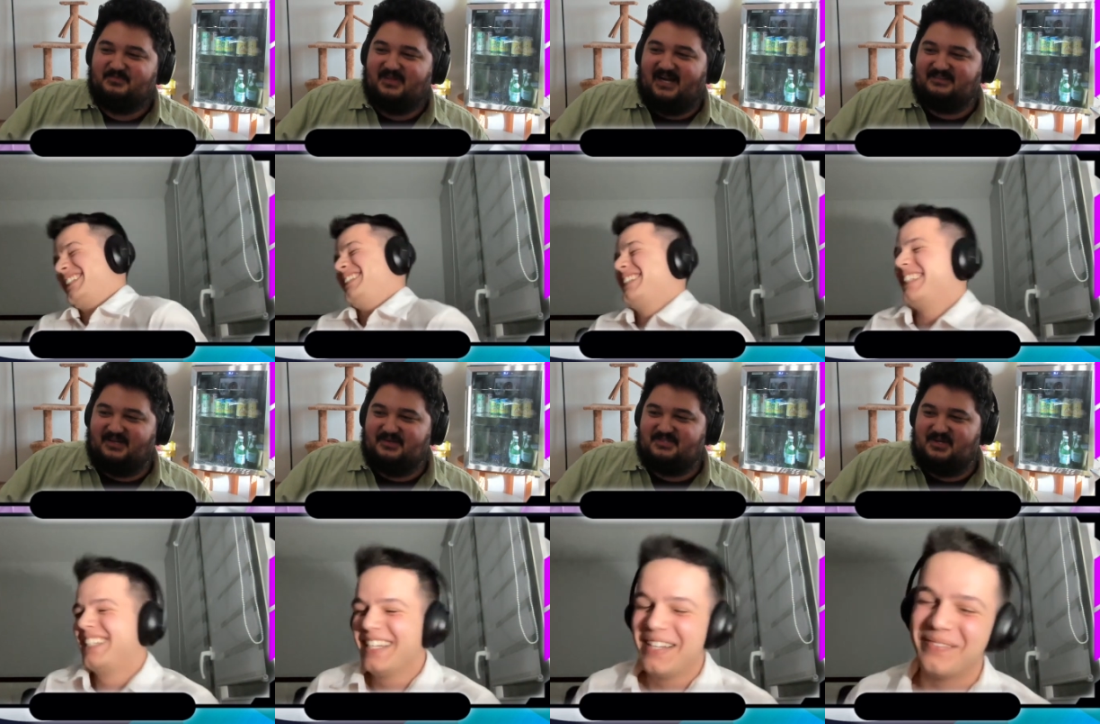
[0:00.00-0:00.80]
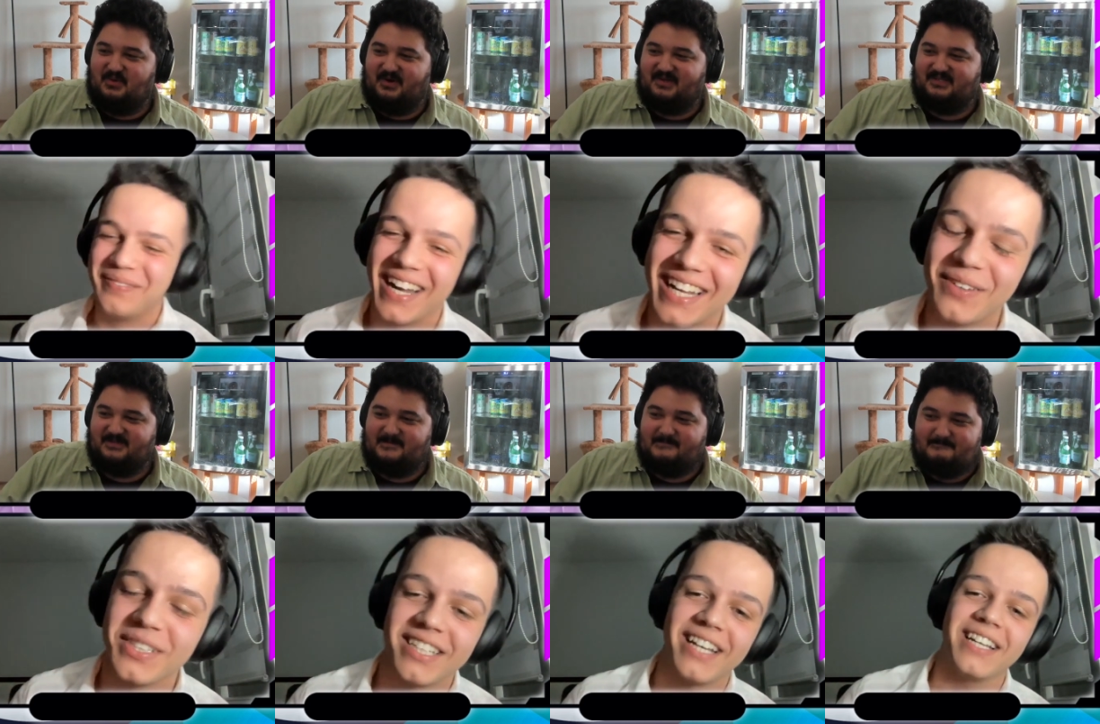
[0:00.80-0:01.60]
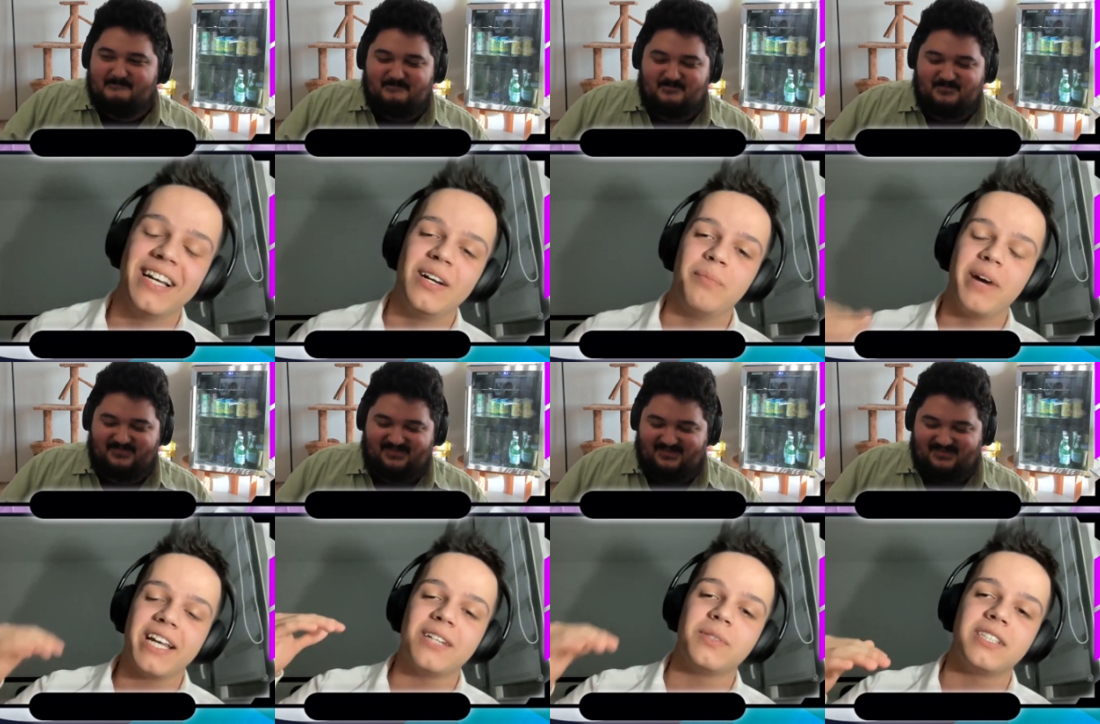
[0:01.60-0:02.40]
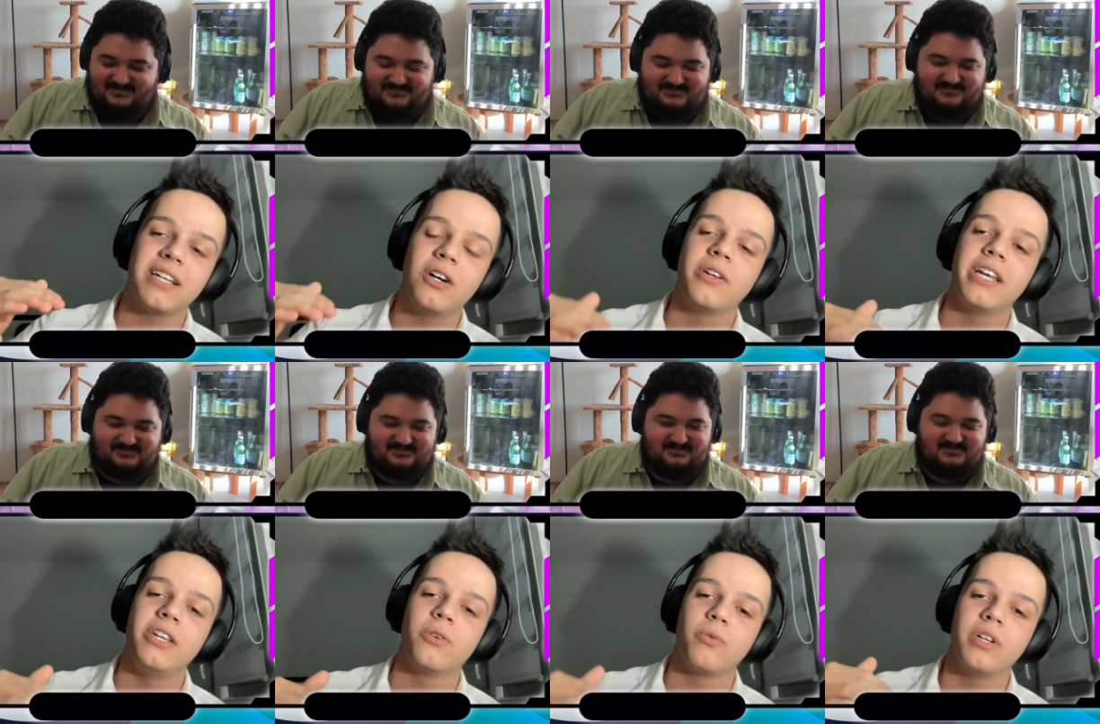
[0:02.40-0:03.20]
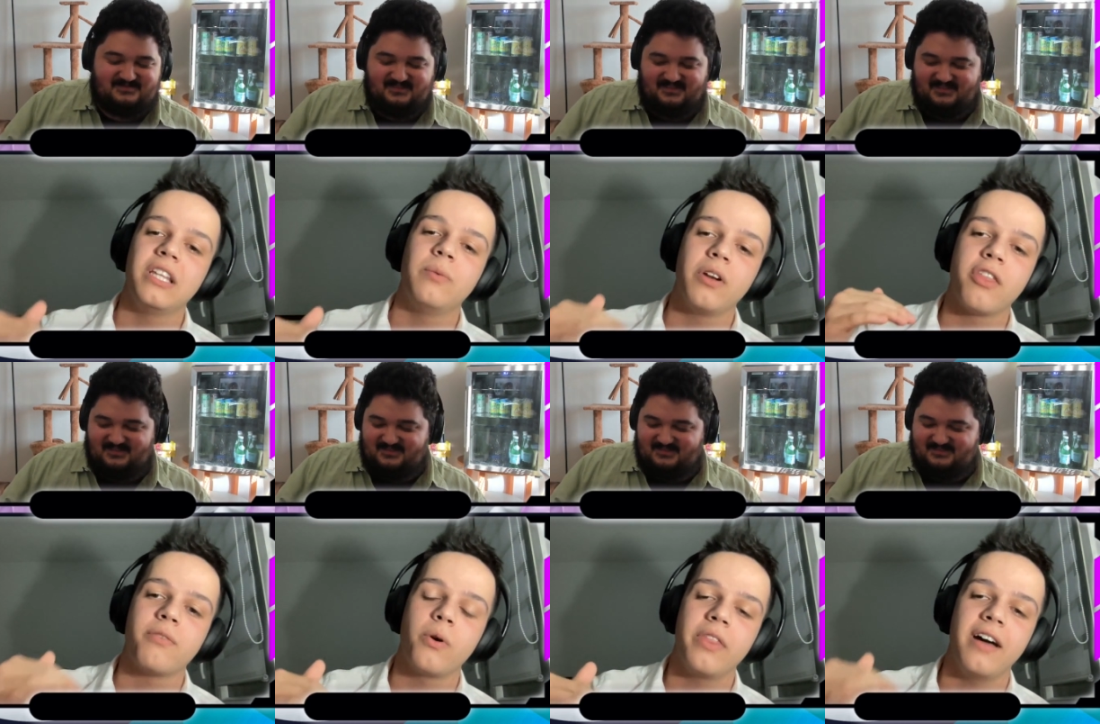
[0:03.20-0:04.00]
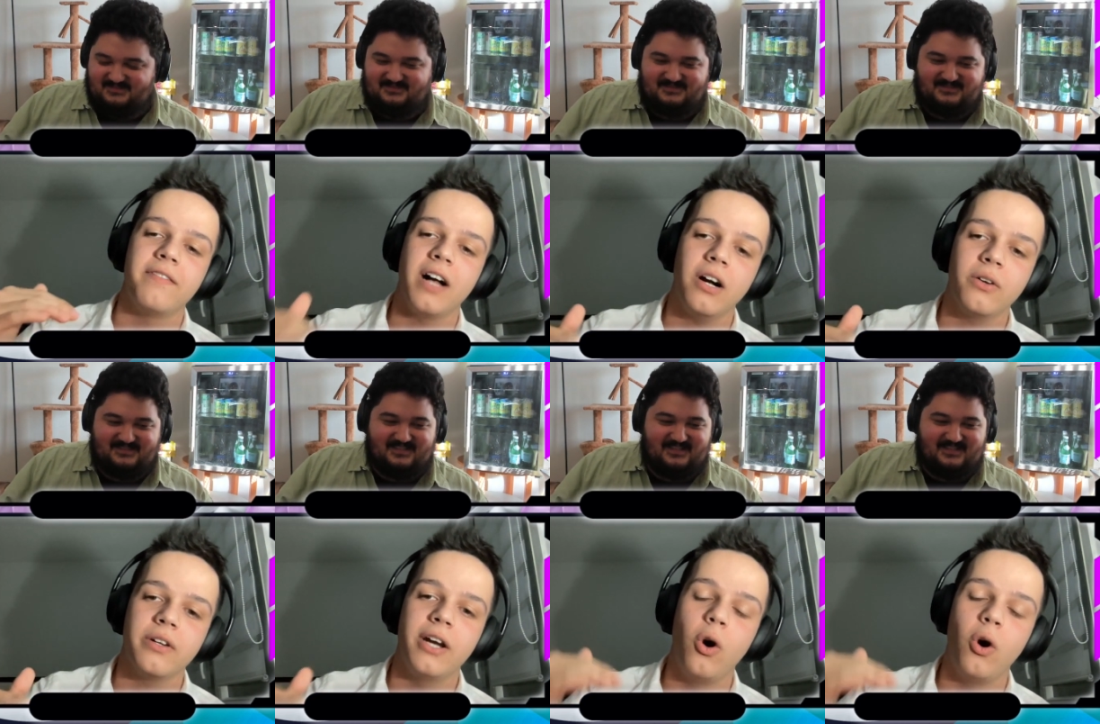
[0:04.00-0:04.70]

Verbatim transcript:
Speaker 1: I thought it was gonna work. My guy was like, my guy was like, okay, you really want to throw that Valkyrie